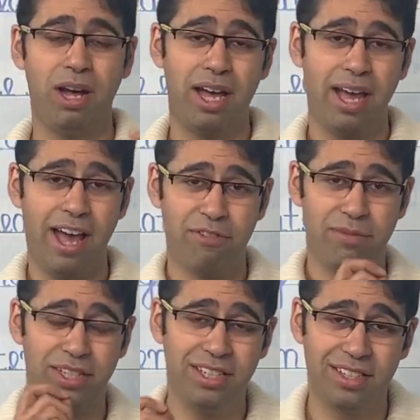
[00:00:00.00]
I have
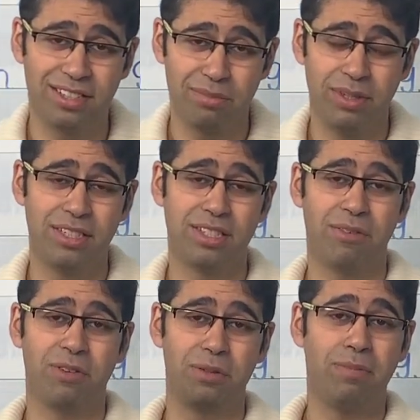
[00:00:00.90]
been eating the pizza
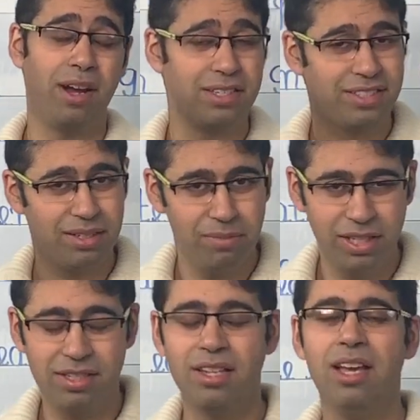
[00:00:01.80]
for the past 10
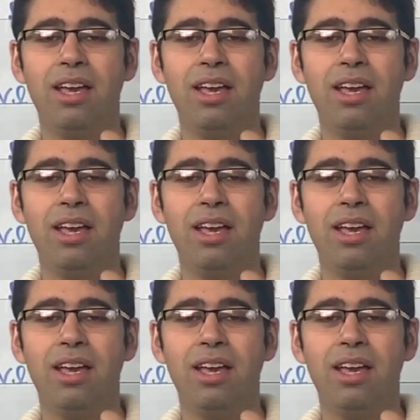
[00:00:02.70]
minutes